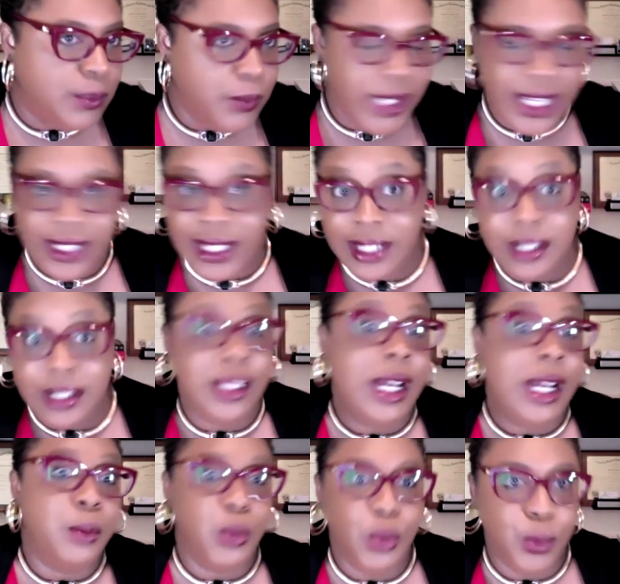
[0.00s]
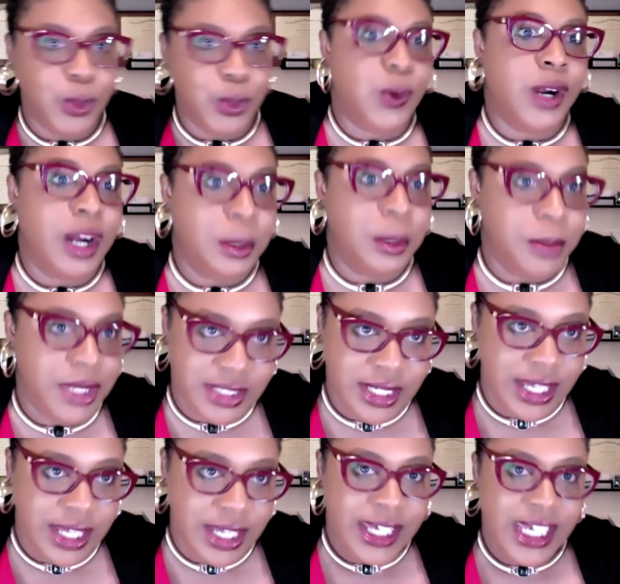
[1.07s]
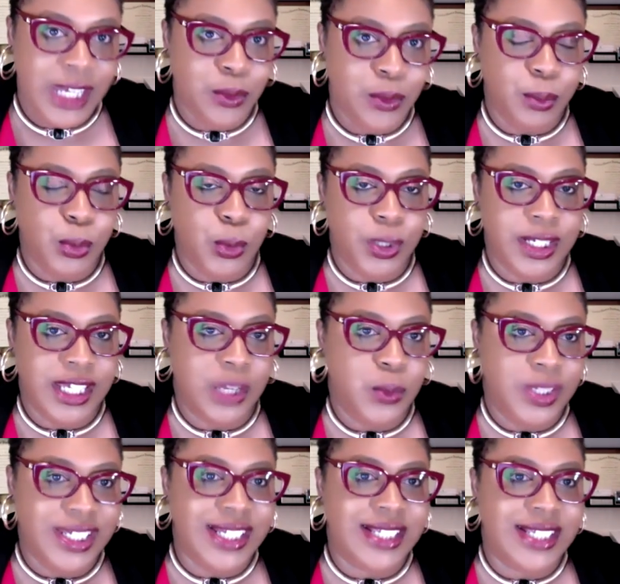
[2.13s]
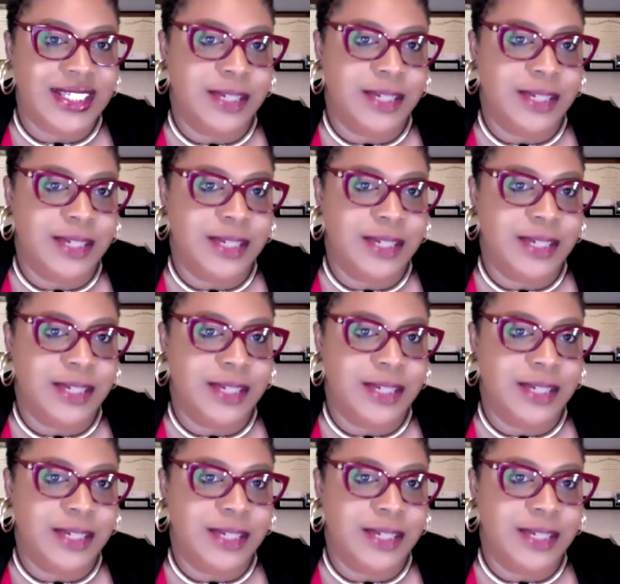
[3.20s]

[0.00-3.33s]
And we got like a lot more requirements in reporting, and we needed